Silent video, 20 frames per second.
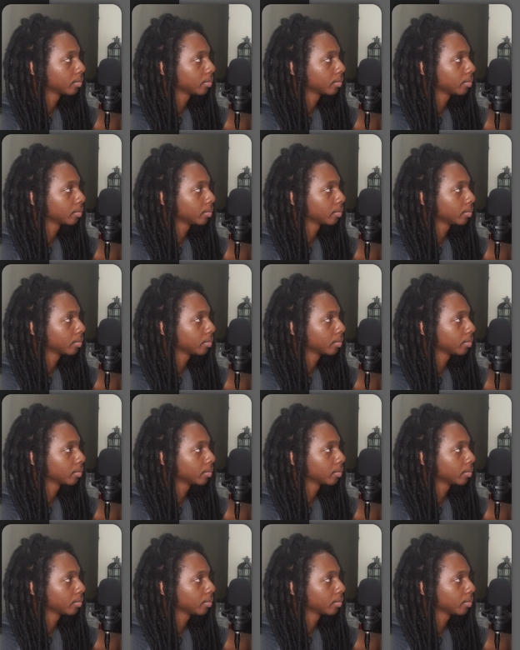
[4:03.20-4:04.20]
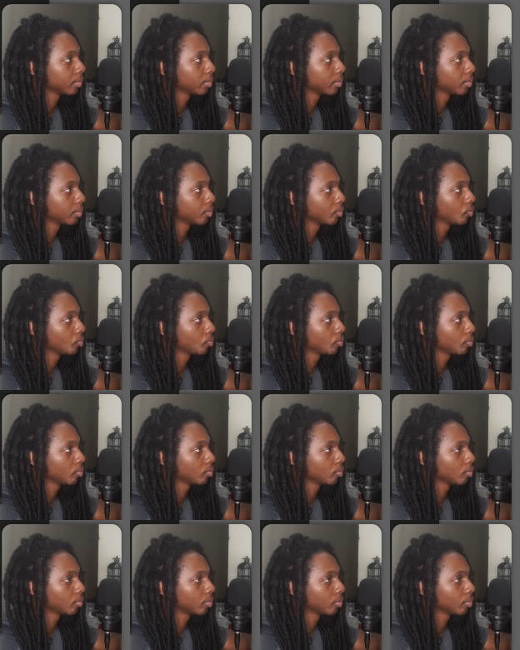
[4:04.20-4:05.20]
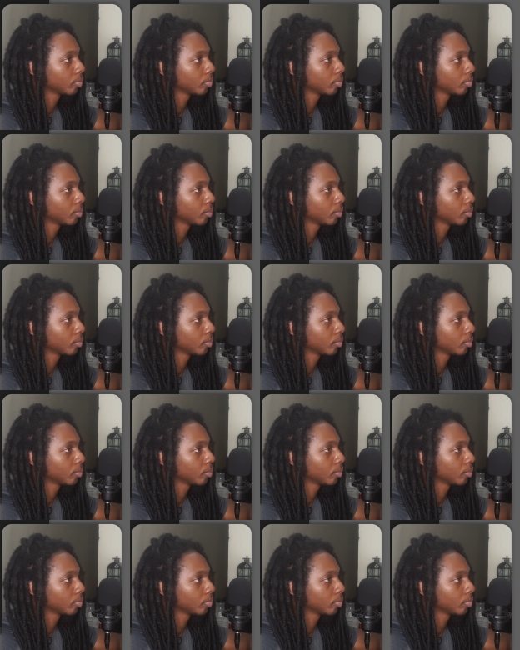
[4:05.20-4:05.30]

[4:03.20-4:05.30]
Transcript: Nobody speaks.